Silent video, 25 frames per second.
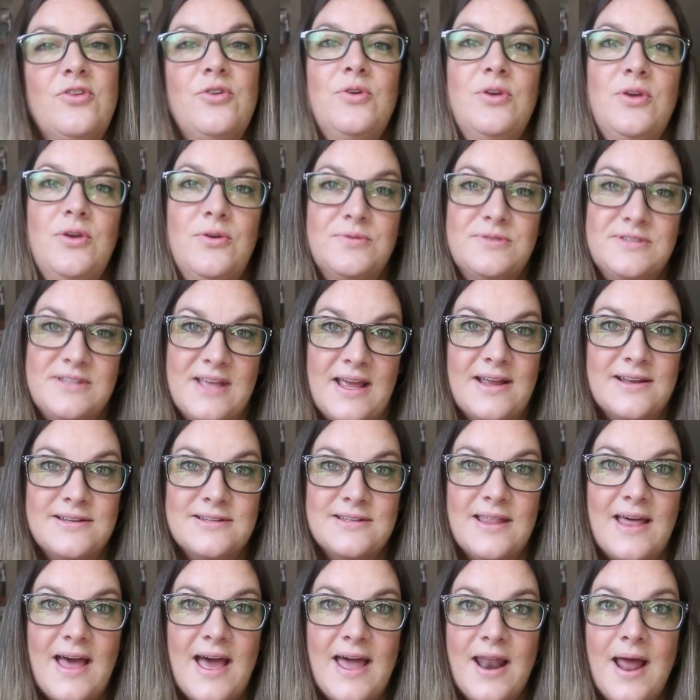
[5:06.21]
do you say
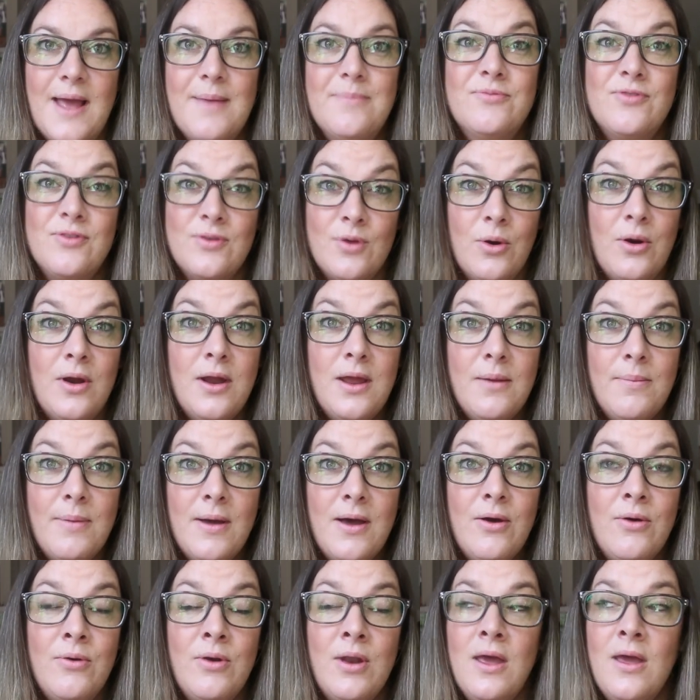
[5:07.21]
to that? I'm sorry
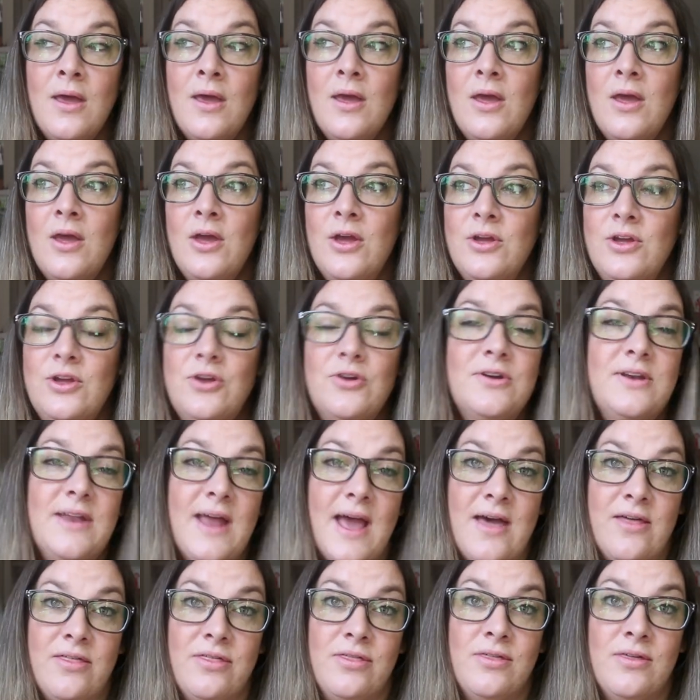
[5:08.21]
about your
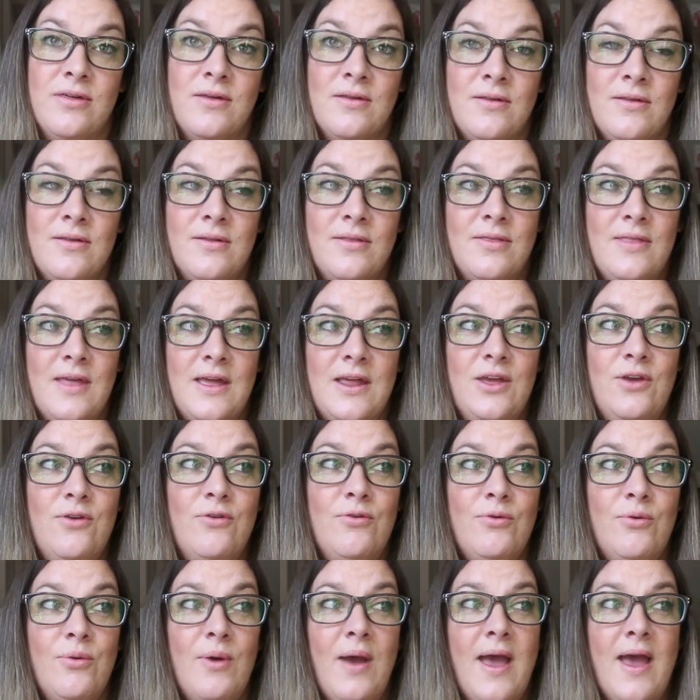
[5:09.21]
death, that
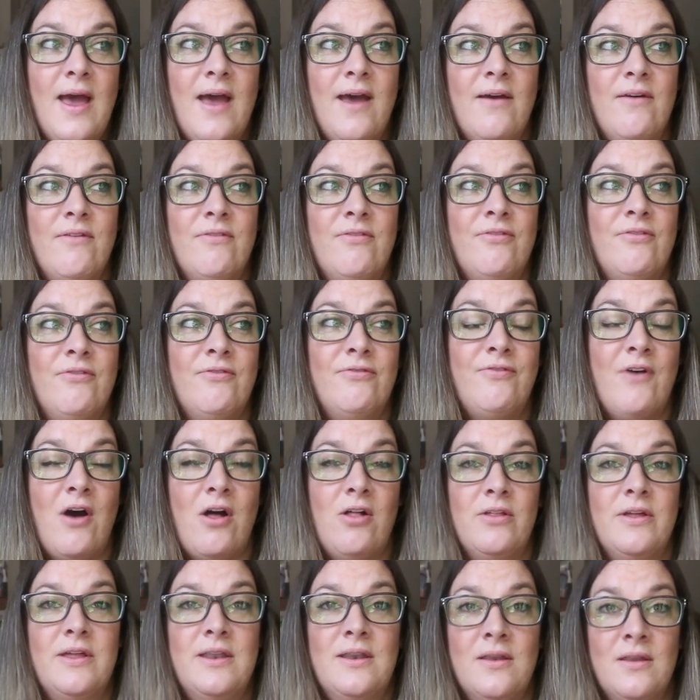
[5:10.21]
you have
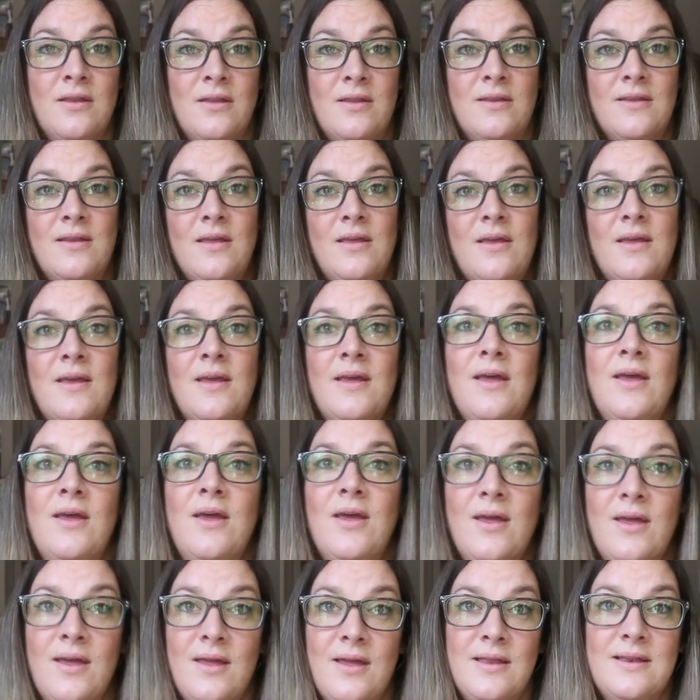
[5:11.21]
fallen
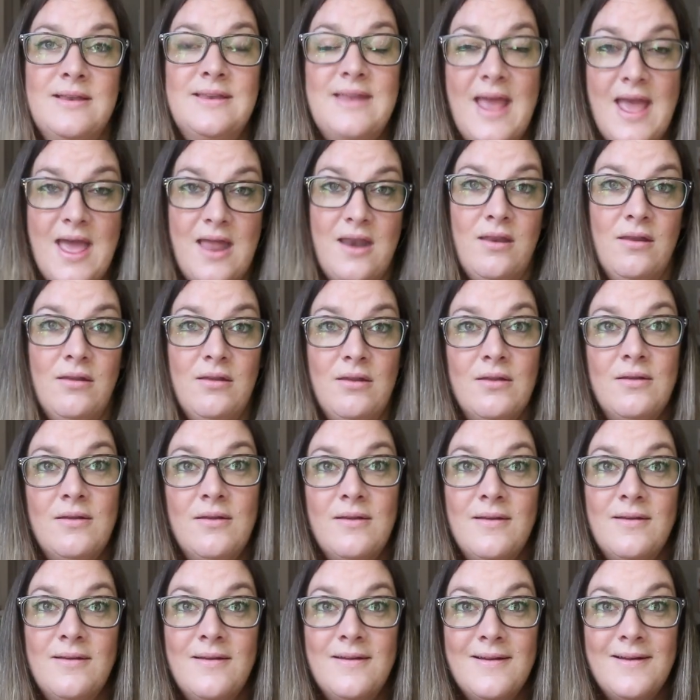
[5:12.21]
dead
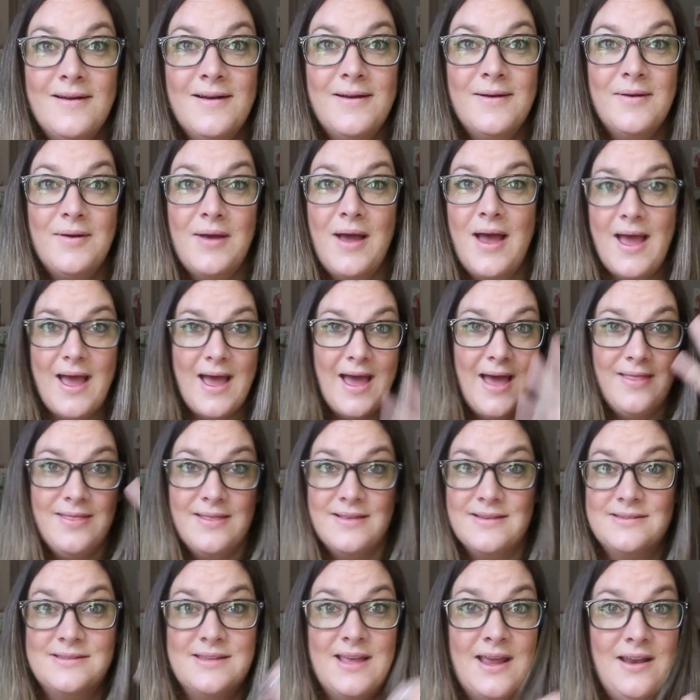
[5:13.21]
at
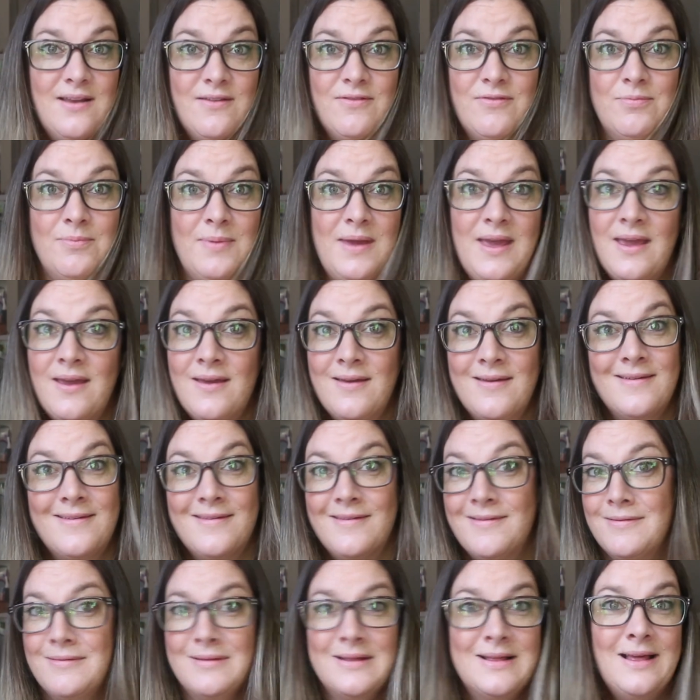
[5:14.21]
the sight of me.
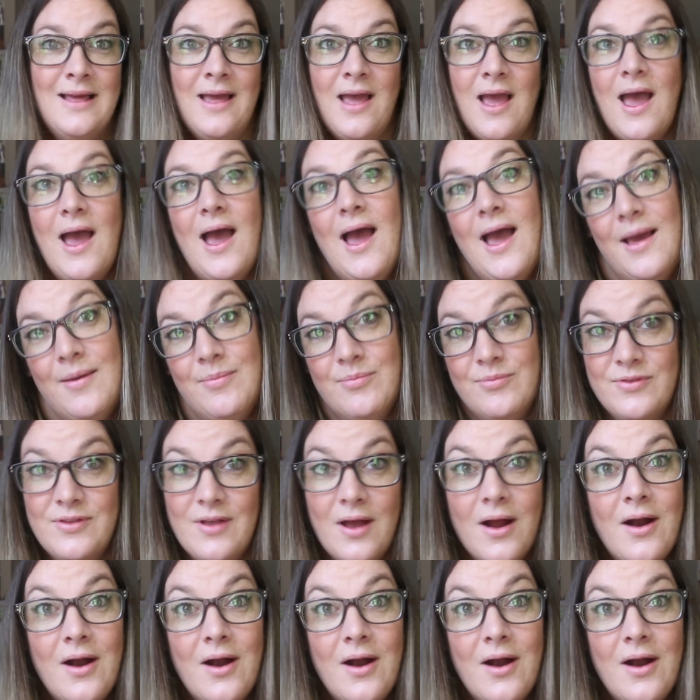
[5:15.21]
I'm